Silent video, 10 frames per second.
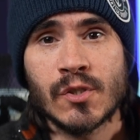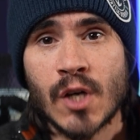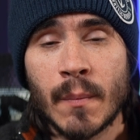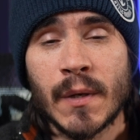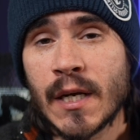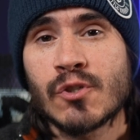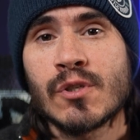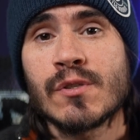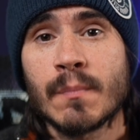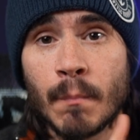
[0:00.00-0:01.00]

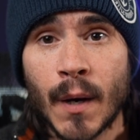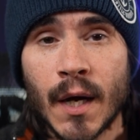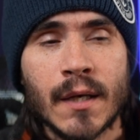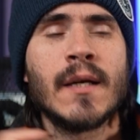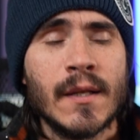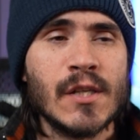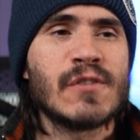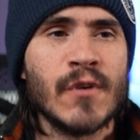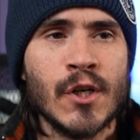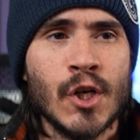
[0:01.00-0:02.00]
combinations, but in this
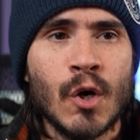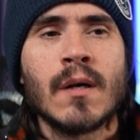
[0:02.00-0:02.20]
video,